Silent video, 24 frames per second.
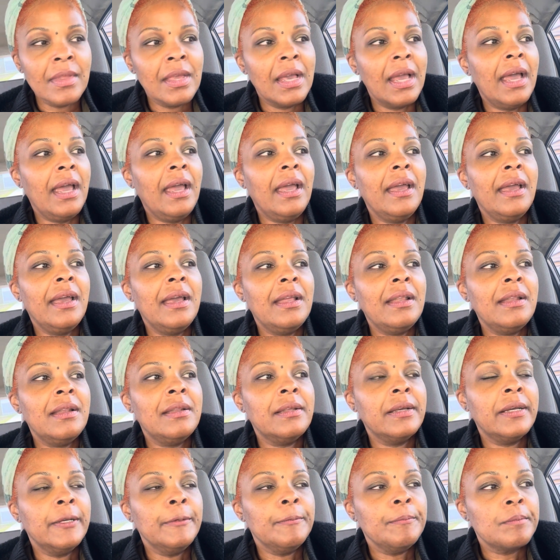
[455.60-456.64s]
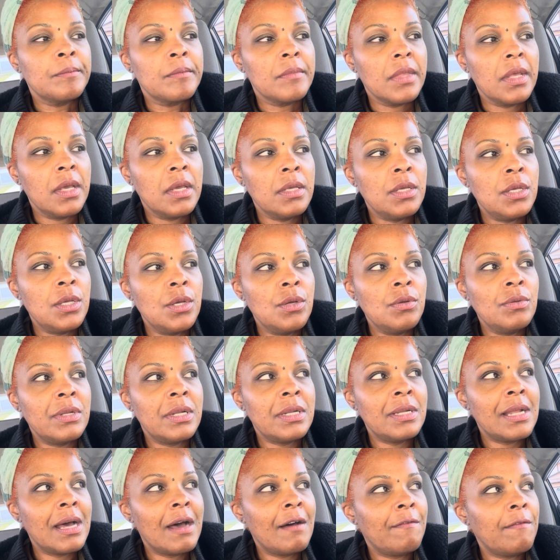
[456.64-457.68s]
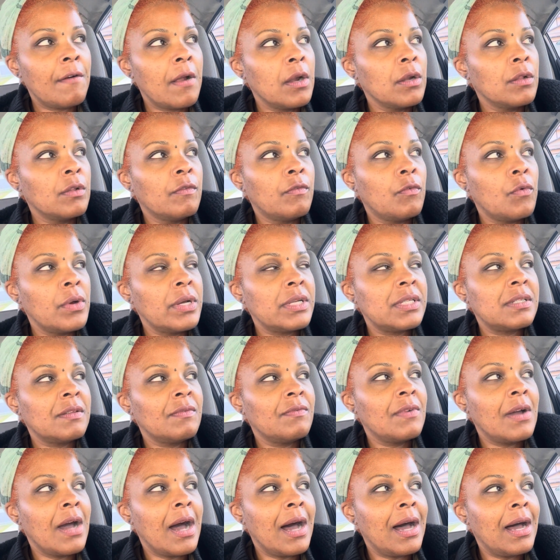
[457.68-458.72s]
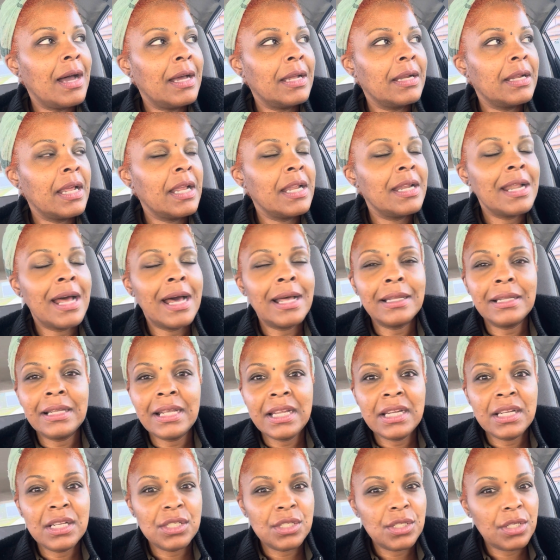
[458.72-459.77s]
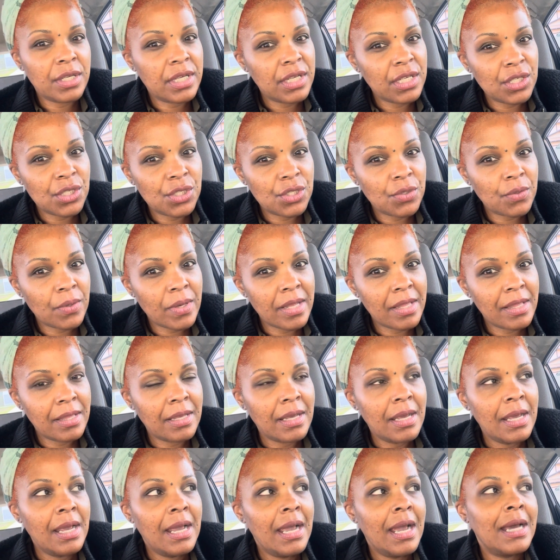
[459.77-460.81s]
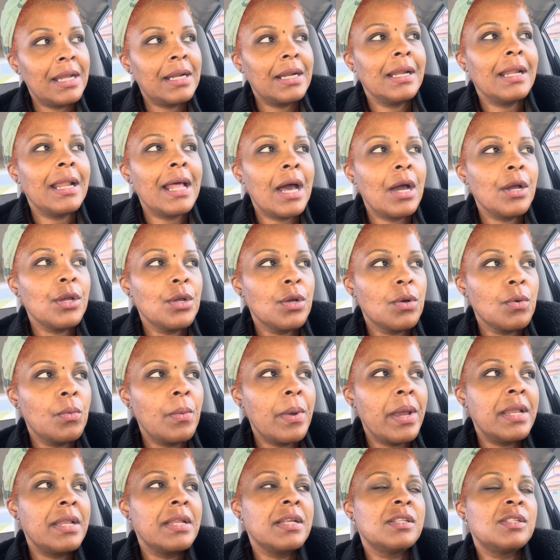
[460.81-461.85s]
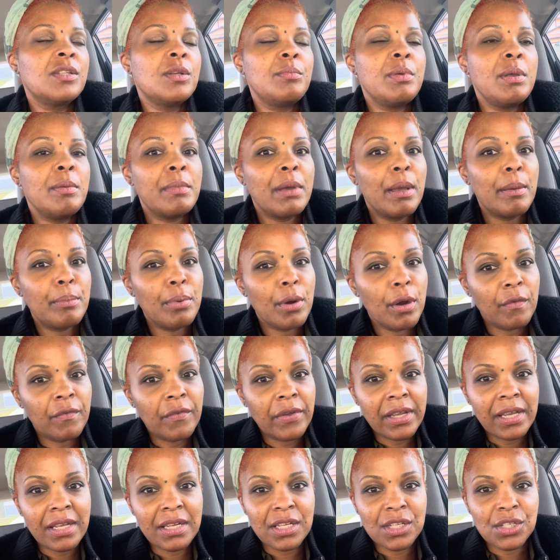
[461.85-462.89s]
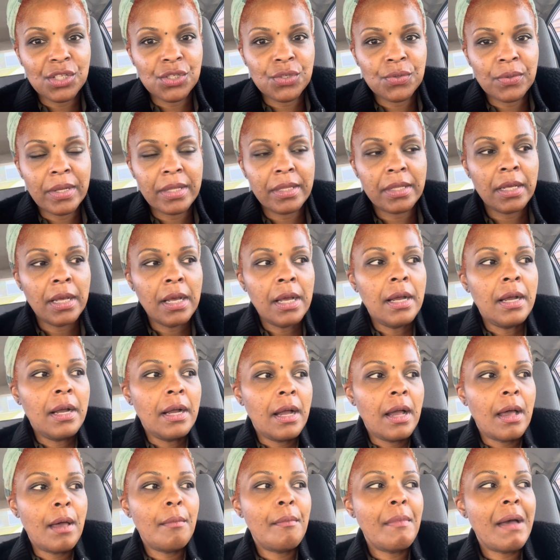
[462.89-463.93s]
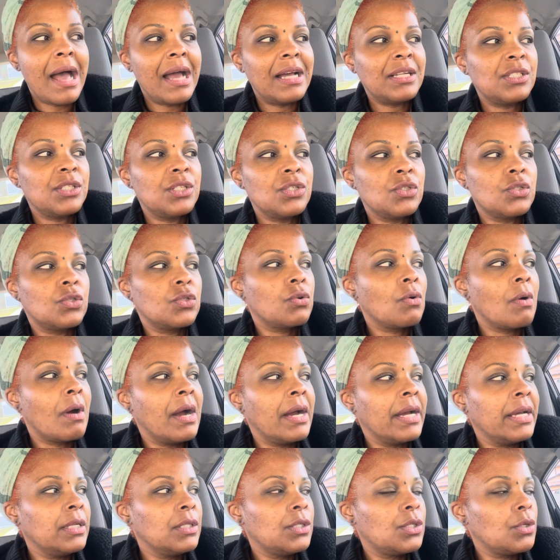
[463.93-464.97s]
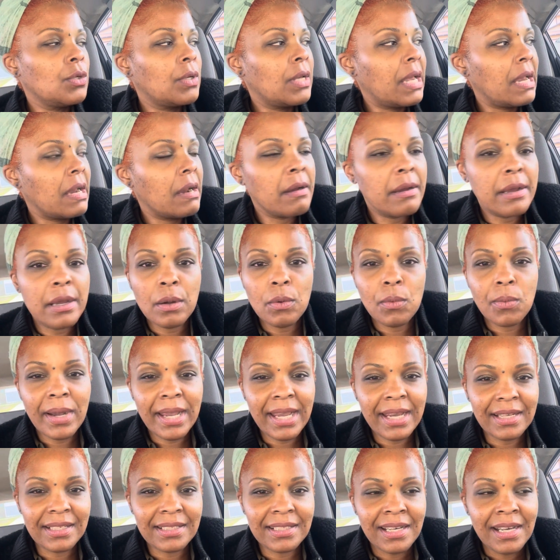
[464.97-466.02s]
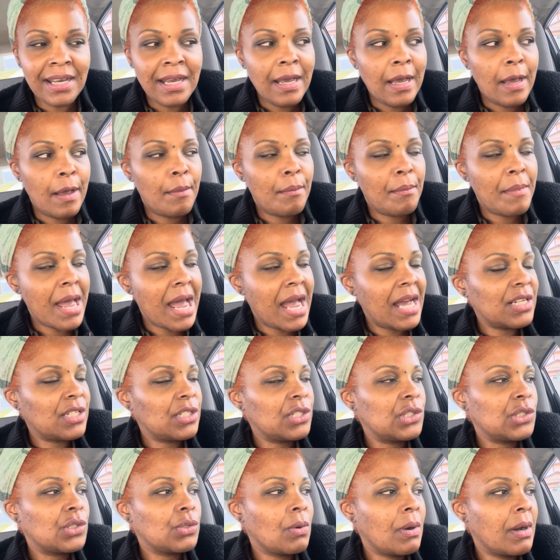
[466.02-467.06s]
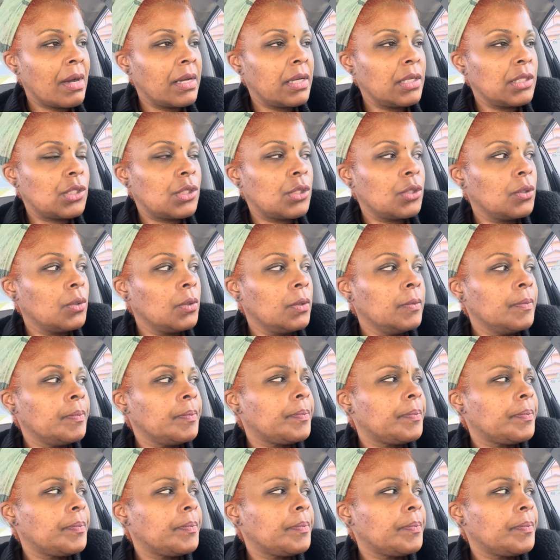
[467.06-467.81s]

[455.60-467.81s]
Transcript: and you did not follow the voice of God and not lean into his strength and allow your weakness to be made perfect in his strength. Imagine trying to carry a weight. Imagine trying to